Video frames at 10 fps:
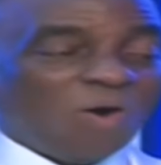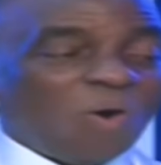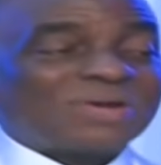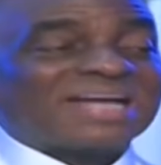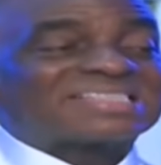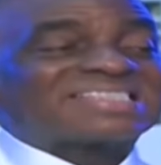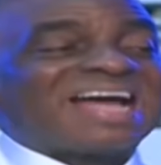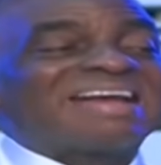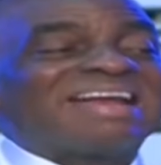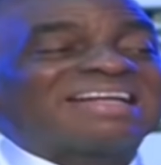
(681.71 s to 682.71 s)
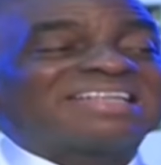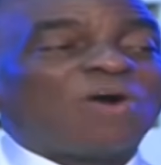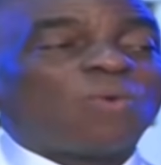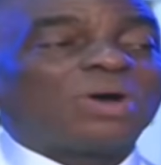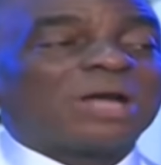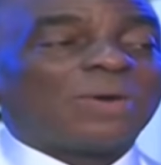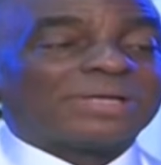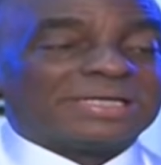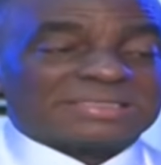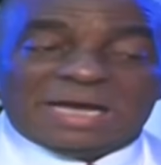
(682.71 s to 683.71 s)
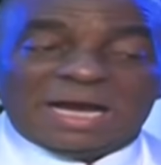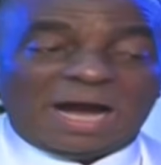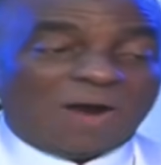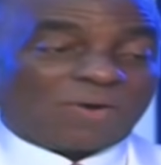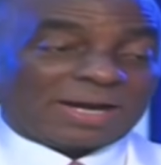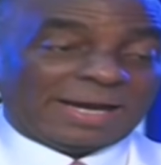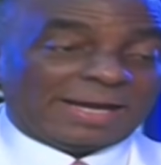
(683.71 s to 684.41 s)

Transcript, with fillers: that thou what thou readest? How can I,